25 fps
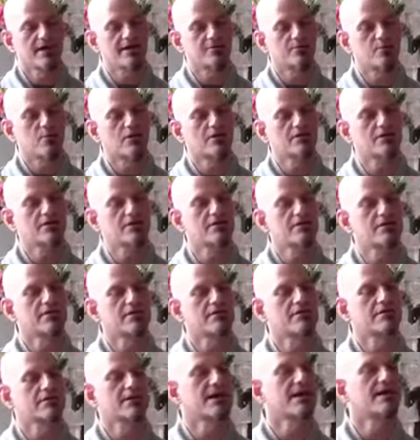And what
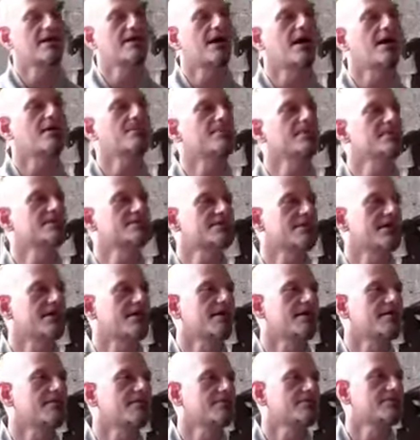cannot be
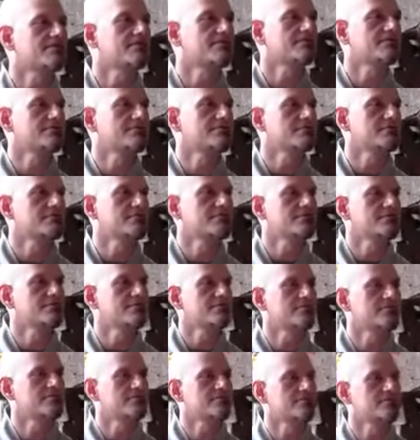said,
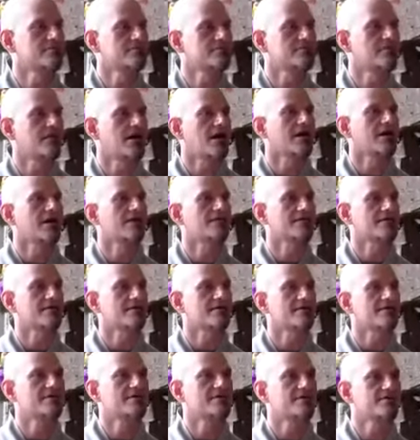I have
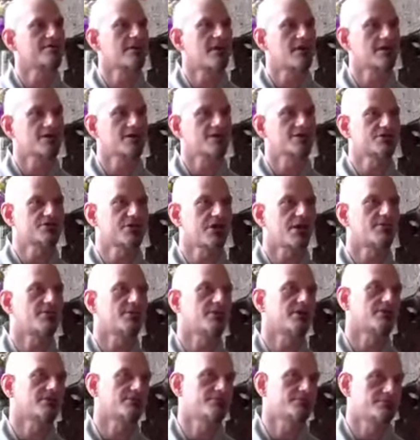given to
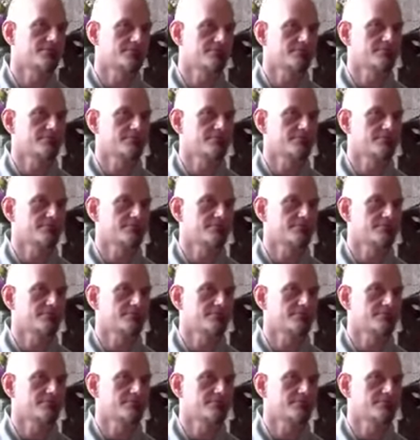Mahakashyapa.